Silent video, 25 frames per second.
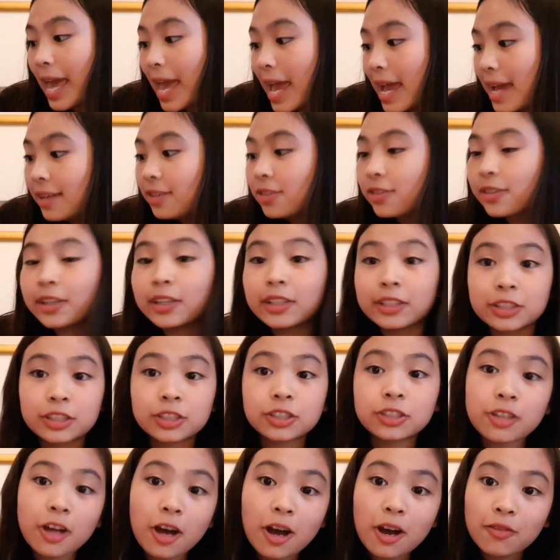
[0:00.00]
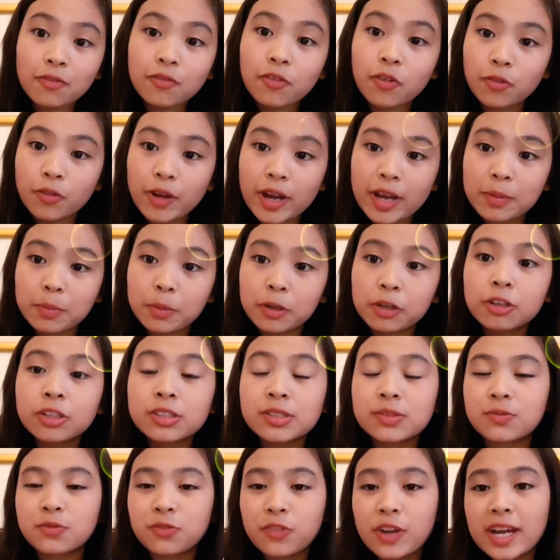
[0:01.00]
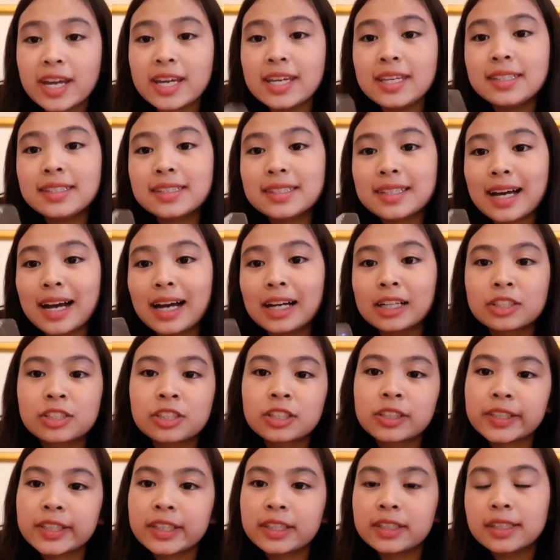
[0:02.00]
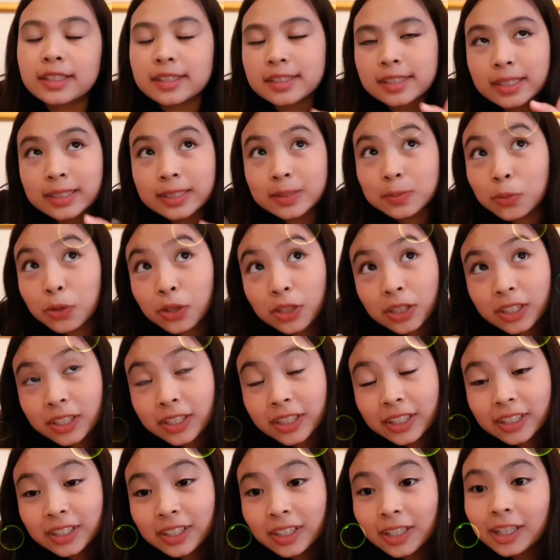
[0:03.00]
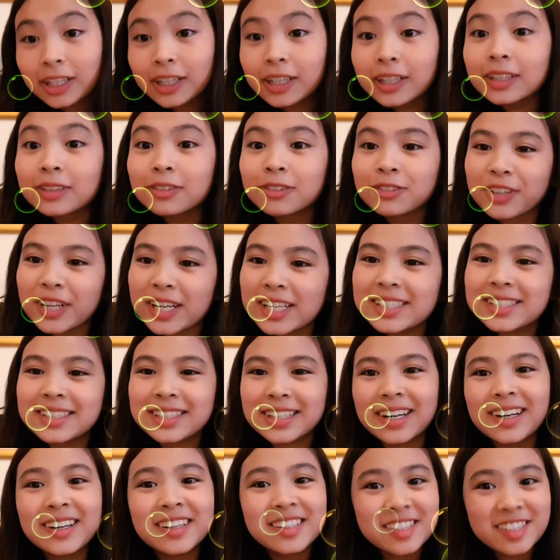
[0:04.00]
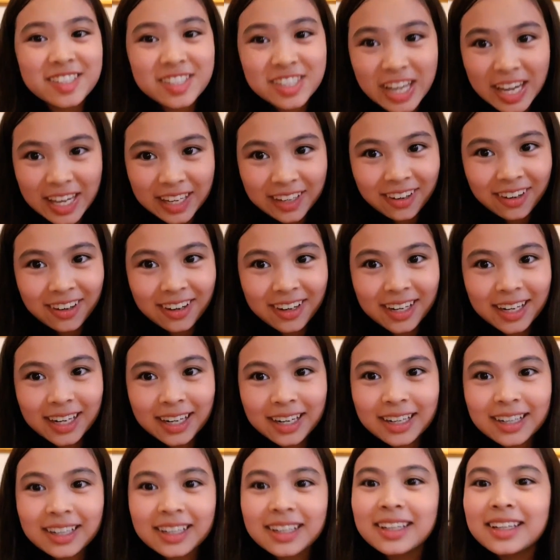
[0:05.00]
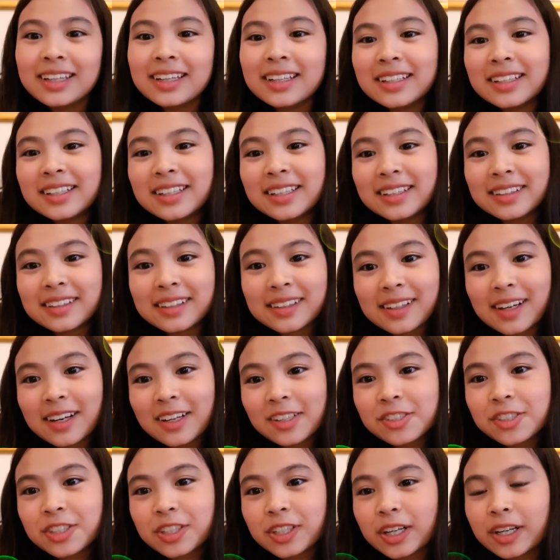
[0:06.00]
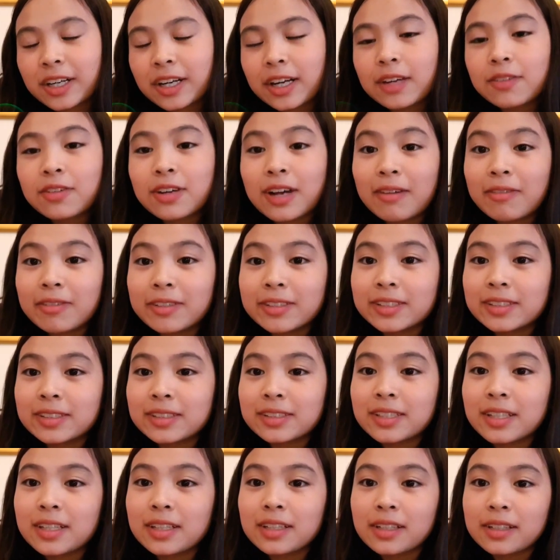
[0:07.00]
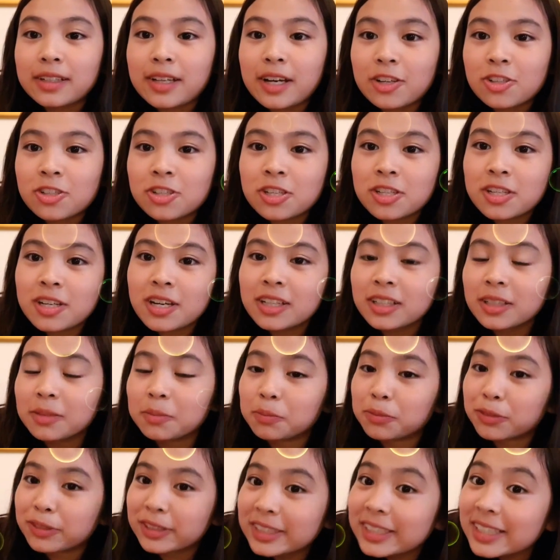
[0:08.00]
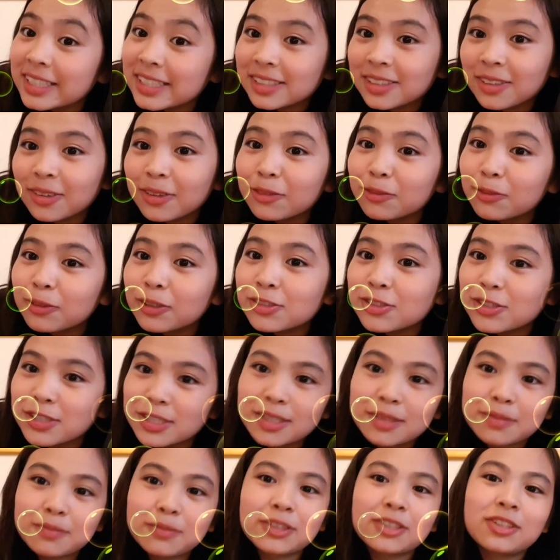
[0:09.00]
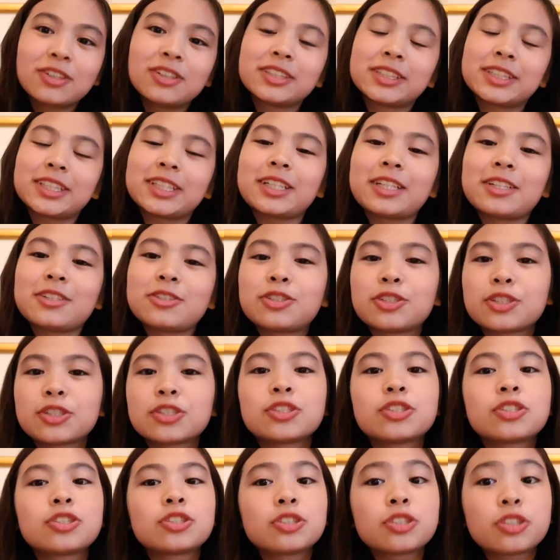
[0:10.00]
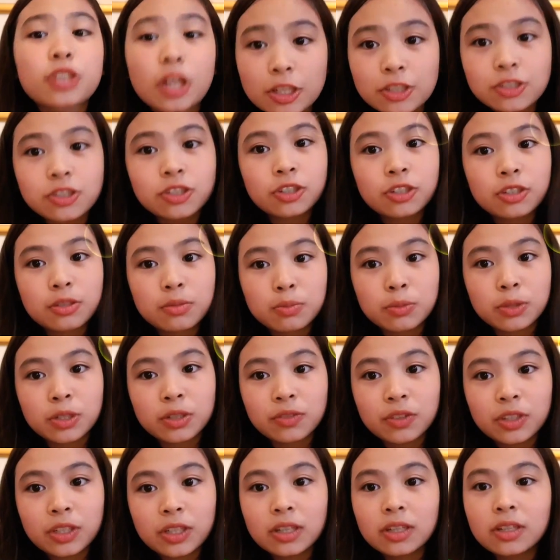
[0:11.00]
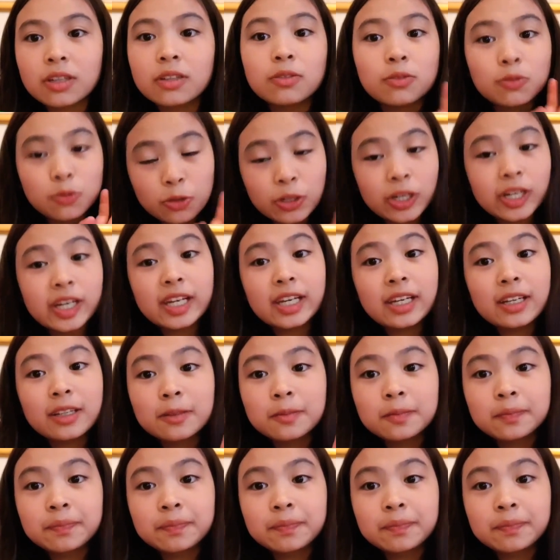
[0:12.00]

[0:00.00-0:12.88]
and a star for Rey, because Rey's actually, this is a spoiler alert, Rey's a Jedi in The Last Jedi. If you haven't seen The Last Jedi, then please go and watch it, because it is just such a good movie, really.